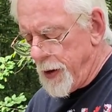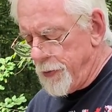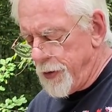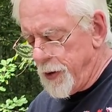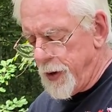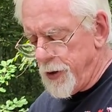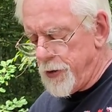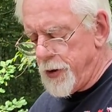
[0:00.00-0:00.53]
I've
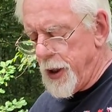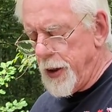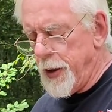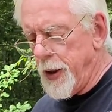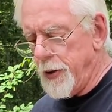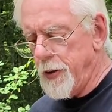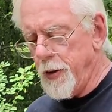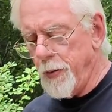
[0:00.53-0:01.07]
heard it said
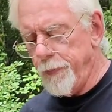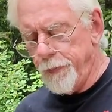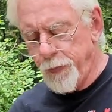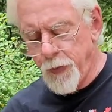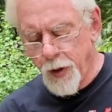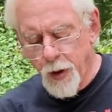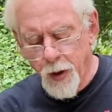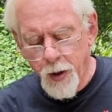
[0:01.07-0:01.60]
that
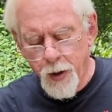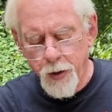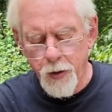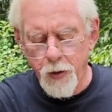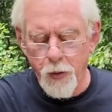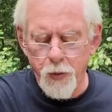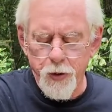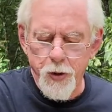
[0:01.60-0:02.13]
you
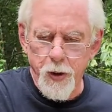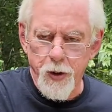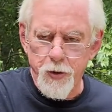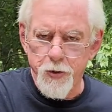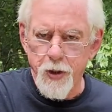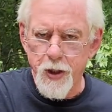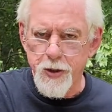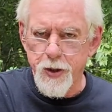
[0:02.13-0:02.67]
go until
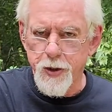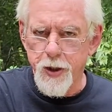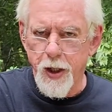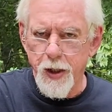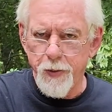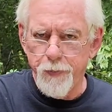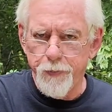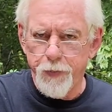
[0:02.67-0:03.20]
it's nice and
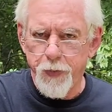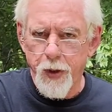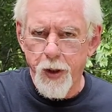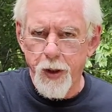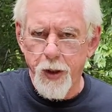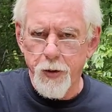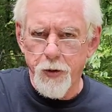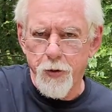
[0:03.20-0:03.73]
tight,
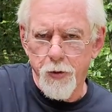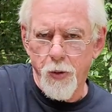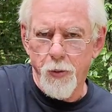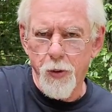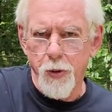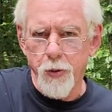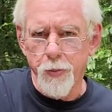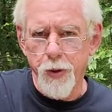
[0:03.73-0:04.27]
and then just go
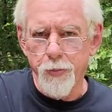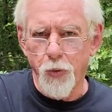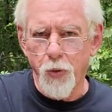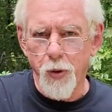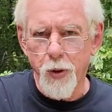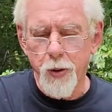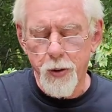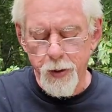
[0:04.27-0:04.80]
a little bit
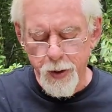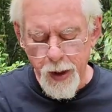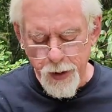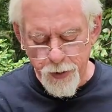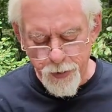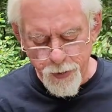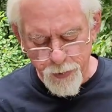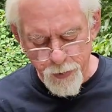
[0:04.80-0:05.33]
more, and
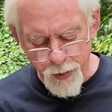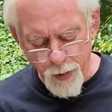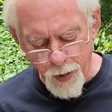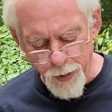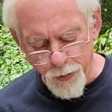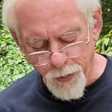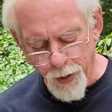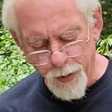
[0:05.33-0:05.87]
that's
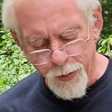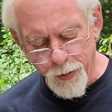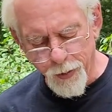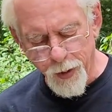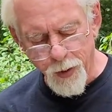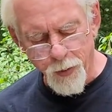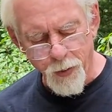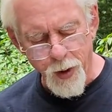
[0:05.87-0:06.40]
all you want to do.
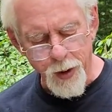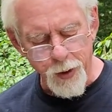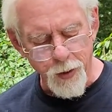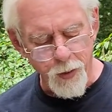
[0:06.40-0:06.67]
You don't want to